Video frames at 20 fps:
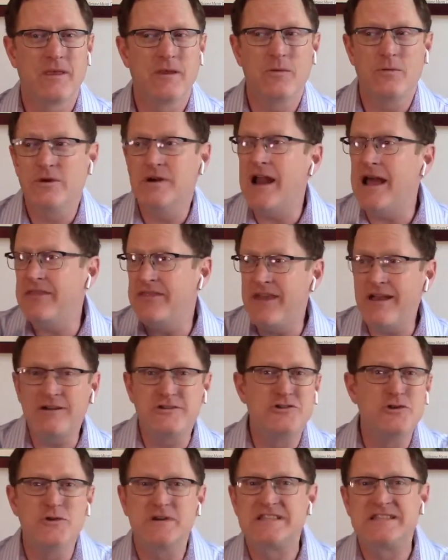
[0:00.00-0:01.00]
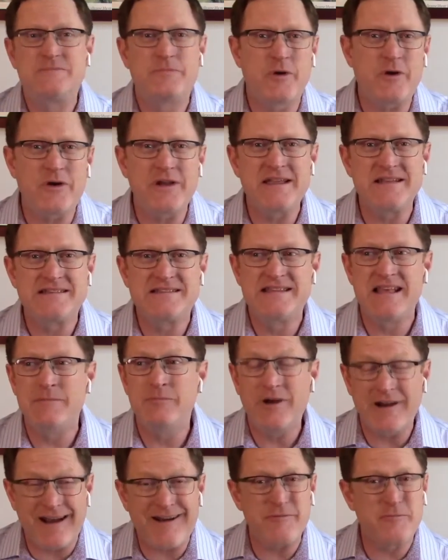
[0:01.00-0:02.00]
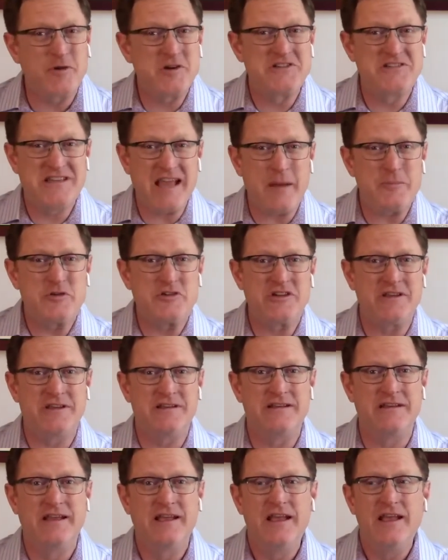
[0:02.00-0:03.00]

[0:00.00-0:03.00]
We're not there to experience them, but our perception